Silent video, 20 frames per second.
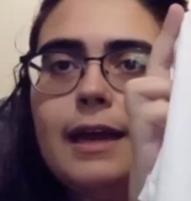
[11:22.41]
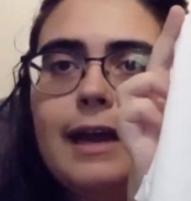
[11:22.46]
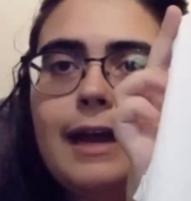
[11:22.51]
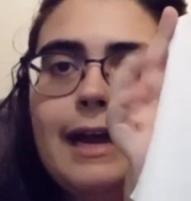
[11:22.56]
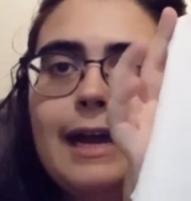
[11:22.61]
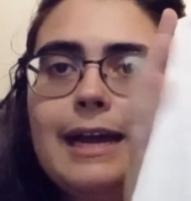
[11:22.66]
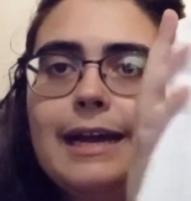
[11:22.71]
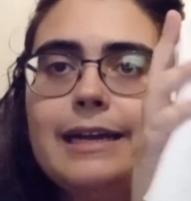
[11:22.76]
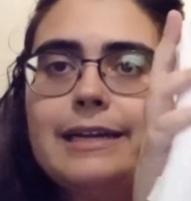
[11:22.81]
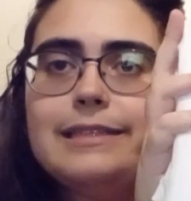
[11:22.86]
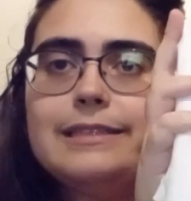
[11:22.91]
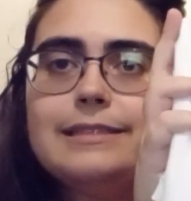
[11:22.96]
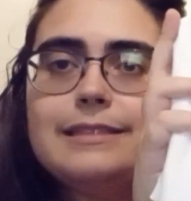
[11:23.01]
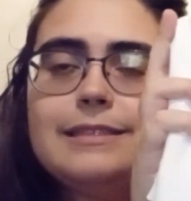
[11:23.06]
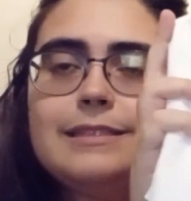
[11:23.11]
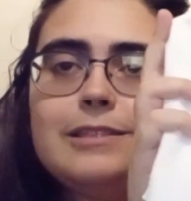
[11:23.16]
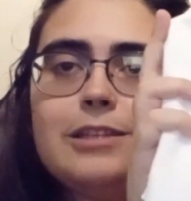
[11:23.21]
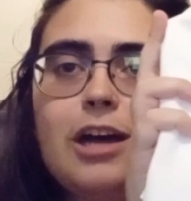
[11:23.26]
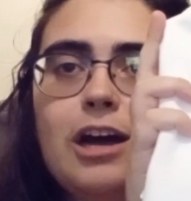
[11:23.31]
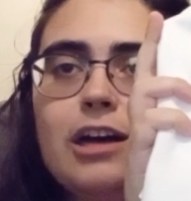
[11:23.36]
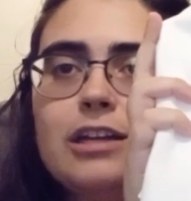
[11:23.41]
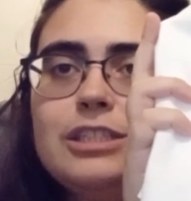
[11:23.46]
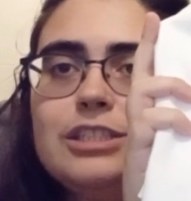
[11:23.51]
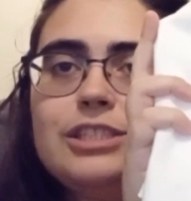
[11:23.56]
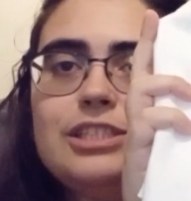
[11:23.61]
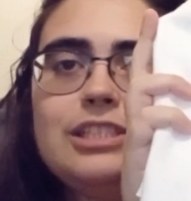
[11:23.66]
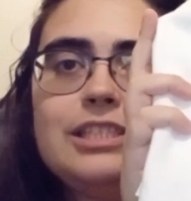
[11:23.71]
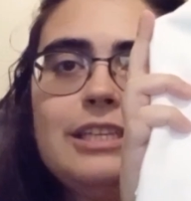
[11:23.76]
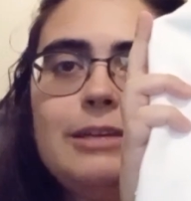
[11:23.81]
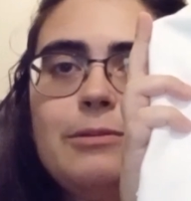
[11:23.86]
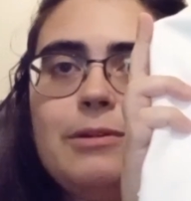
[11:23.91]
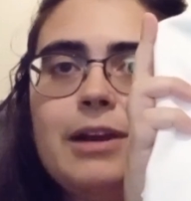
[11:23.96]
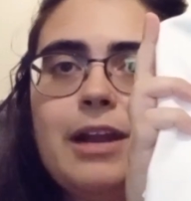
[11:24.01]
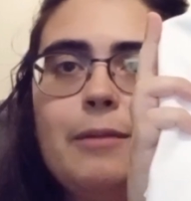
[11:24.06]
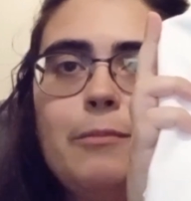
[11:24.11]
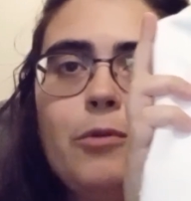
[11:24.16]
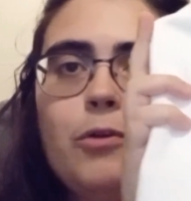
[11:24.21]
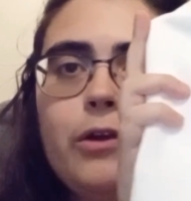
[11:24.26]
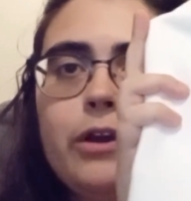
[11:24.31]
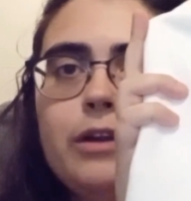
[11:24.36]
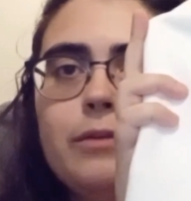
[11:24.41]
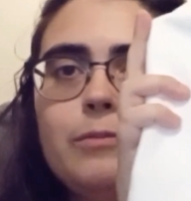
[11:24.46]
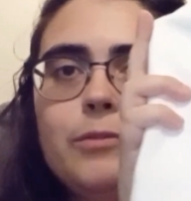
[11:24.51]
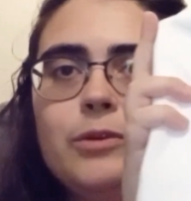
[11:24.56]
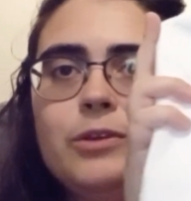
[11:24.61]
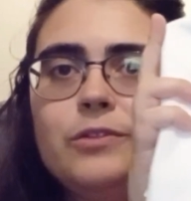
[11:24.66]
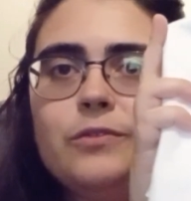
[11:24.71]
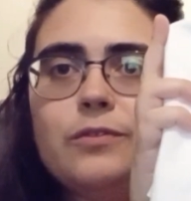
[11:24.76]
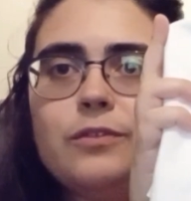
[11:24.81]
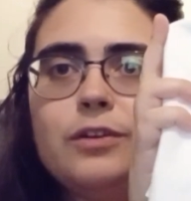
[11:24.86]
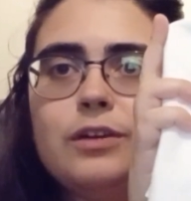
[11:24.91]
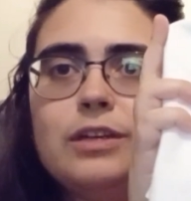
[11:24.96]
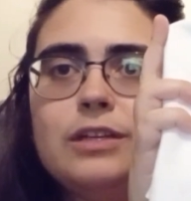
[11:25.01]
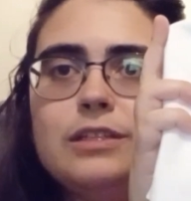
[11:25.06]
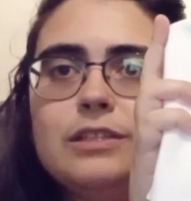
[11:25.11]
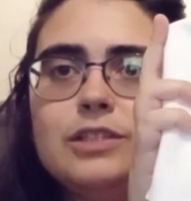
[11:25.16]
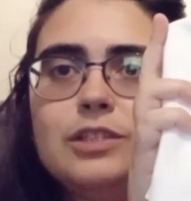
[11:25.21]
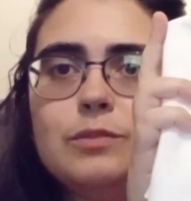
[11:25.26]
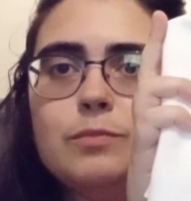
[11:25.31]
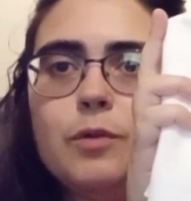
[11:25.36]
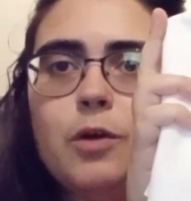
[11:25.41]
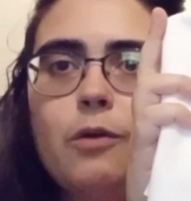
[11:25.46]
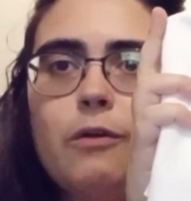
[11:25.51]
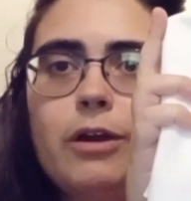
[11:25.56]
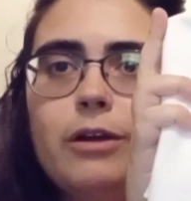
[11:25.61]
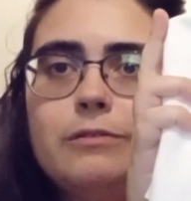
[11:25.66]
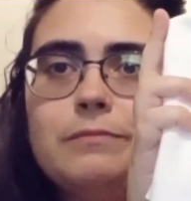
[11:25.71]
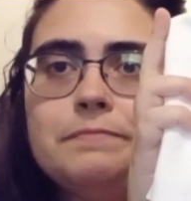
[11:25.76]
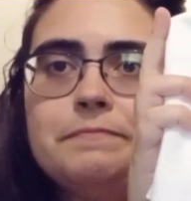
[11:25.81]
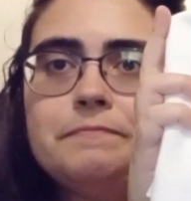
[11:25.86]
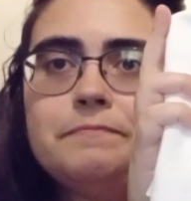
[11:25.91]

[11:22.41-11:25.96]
and I'll just see what I'm more in the mood for tomorrow.